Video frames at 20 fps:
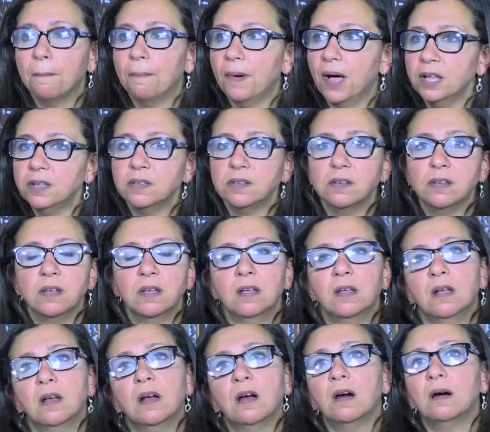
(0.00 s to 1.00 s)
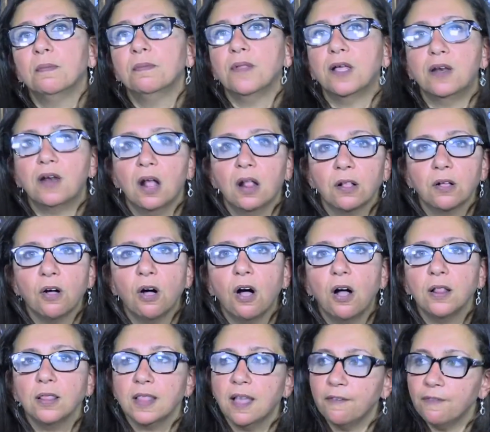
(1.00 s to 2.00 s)
but her blood
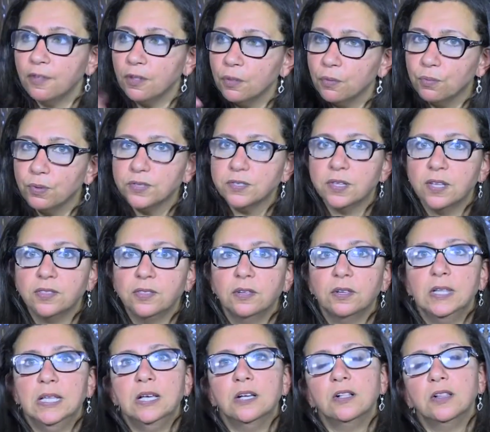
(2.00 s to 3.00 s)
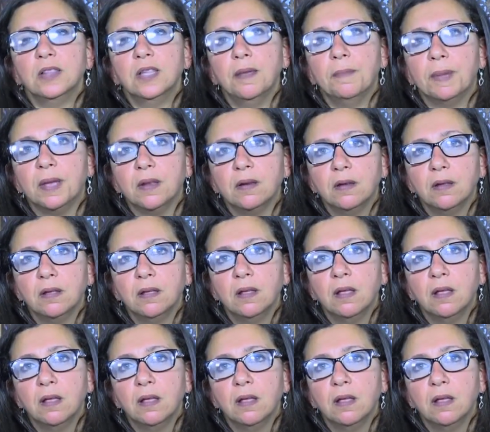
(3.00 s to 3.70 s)
alcohol level was at the legal limit.